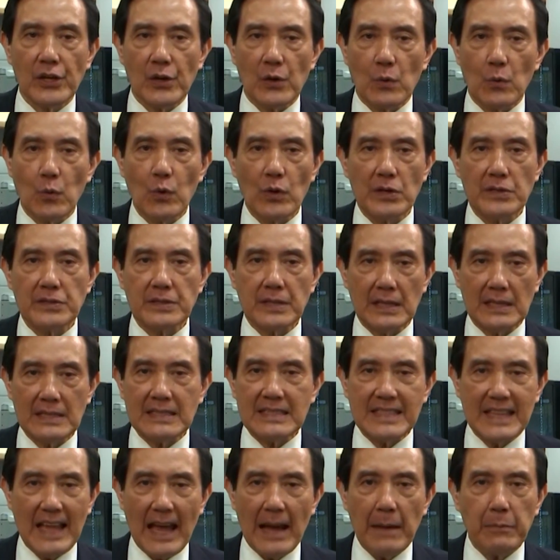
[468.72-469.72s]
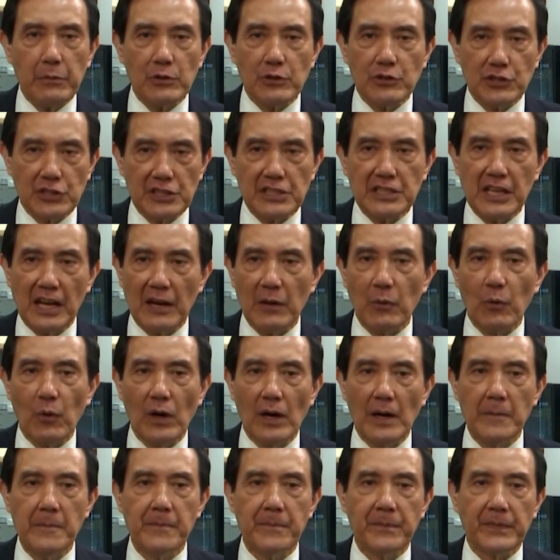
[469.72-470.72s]
was established in
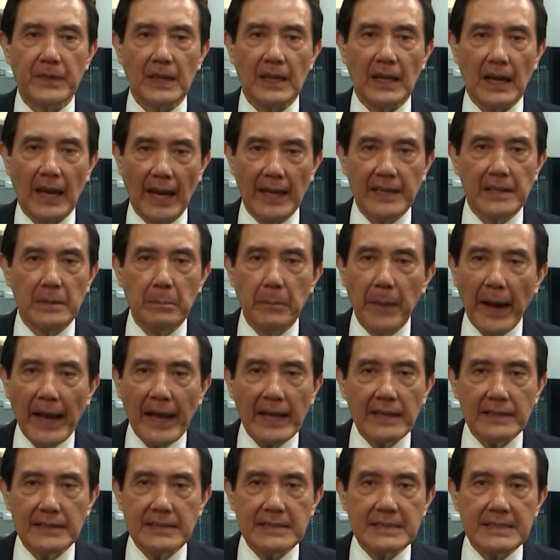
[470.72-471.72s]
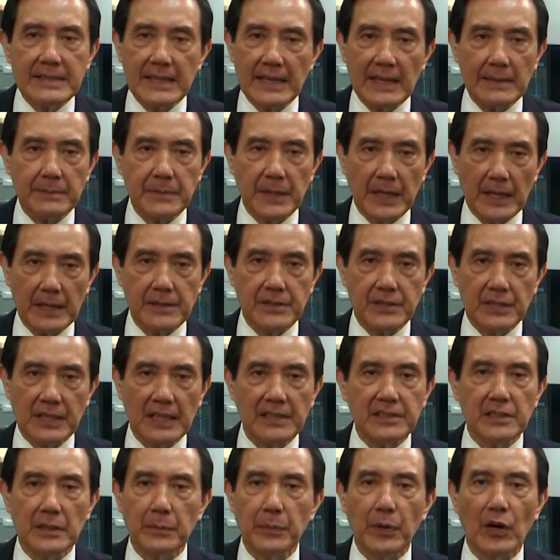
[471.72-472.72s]
Taiwan, and the mainland set up its
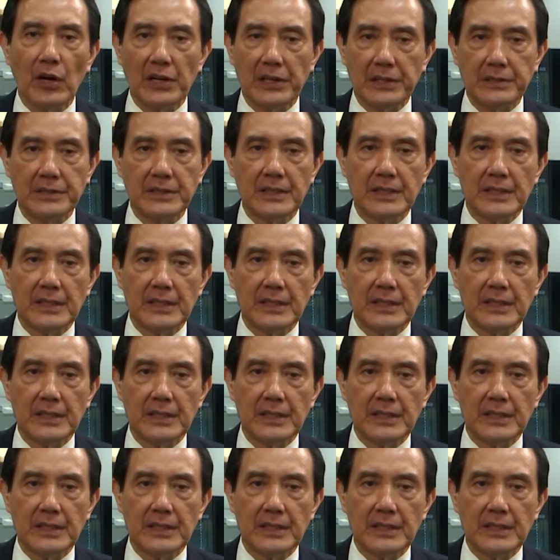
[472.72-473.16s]
counterpart,